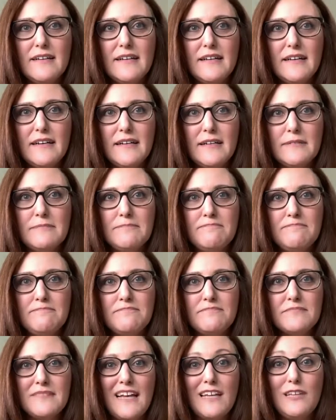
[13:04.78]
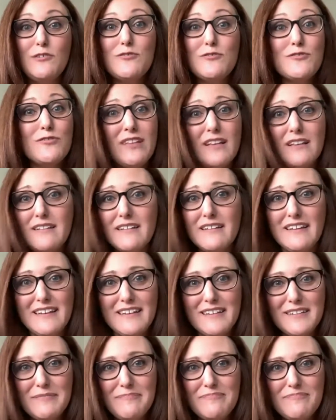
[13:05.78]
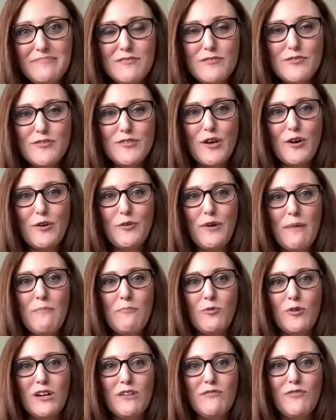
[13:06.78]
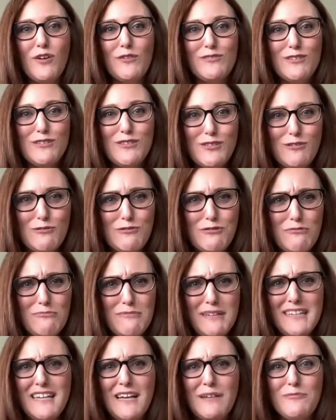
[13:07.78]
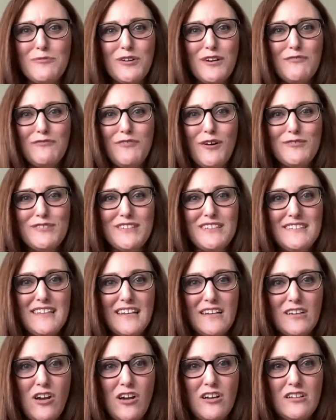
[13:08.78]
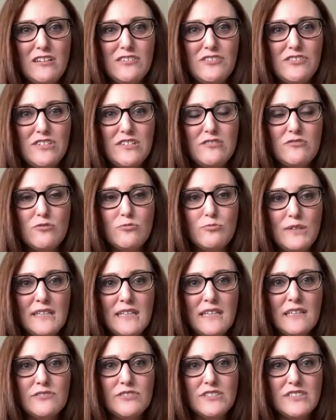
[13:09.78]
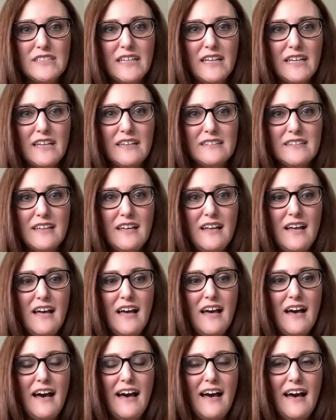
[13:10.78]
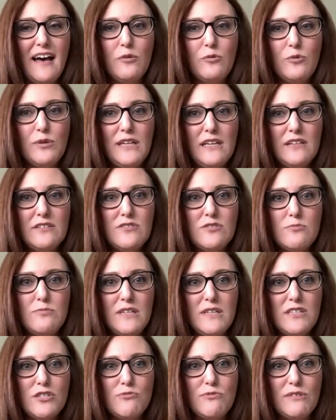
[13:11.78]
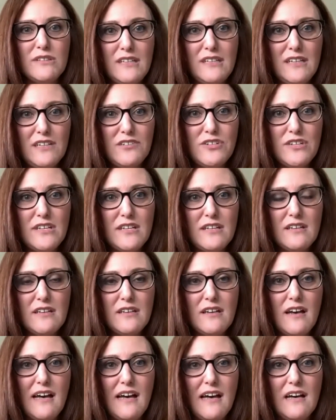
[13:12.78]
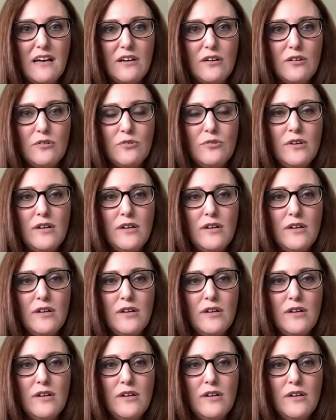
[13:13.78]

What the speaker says: I used to delegate. So I'm more involved in social media, I'm more involved in technology to really understand how we need to be strategic, how